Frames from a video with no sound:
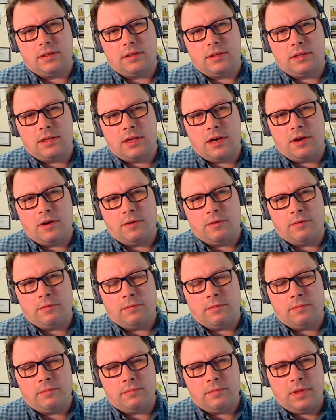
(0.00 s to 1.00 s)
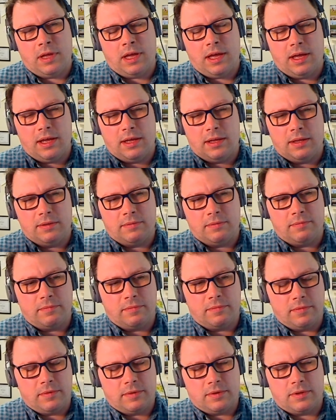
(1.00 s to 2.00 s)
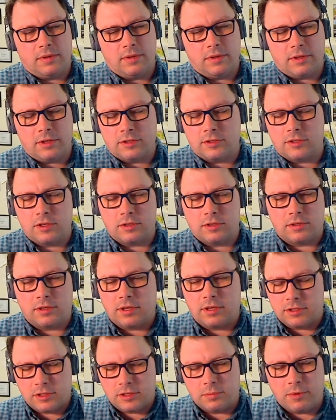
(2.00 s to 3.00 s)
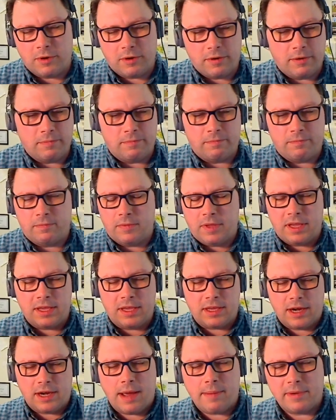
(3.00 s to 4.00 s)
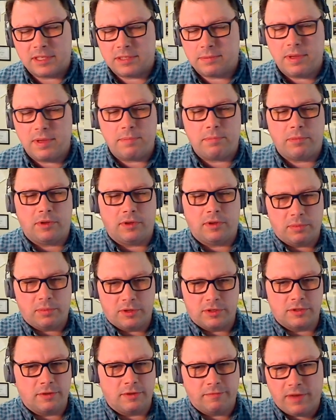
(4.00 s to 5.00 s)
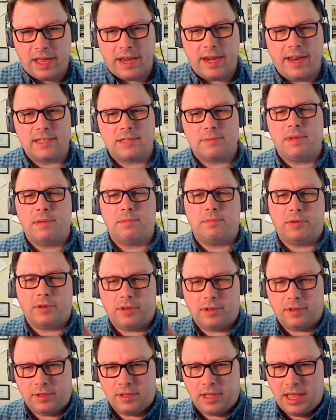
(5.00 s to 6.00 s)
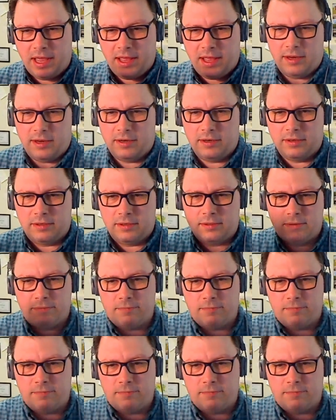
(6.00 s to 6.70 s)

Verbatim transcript: you know, uh, cons- consumer economics people or personal finance people and